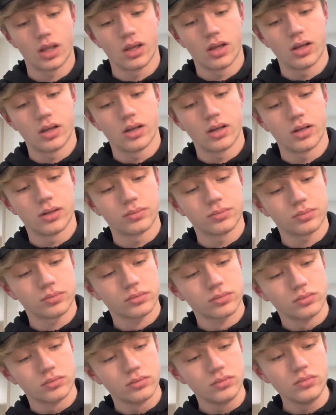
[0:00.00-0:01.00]

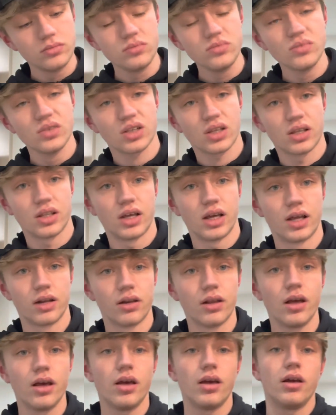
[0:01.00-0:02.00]
And then
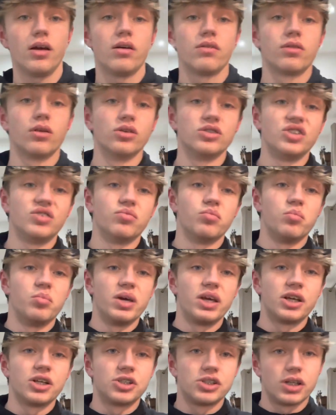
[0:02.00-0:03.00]
those even
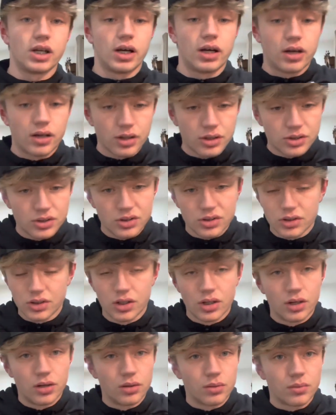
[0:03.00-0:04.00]
bigger sharks, you
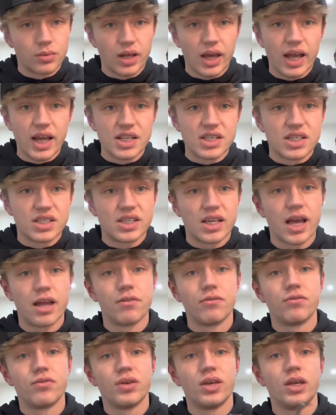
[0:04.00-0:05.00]
know, 8 to
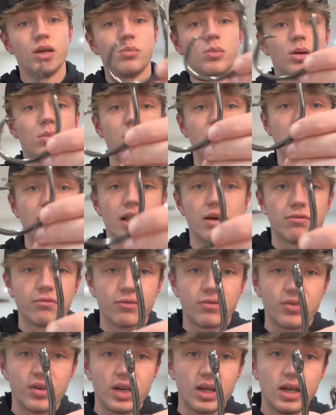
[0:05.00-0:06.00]
10 feet, maybe 11
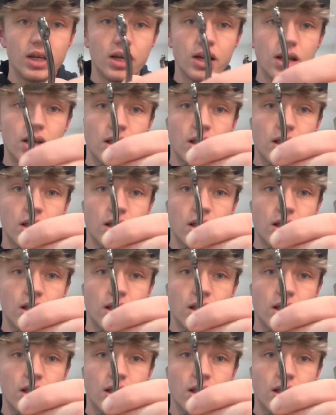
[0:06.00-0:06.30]
feet.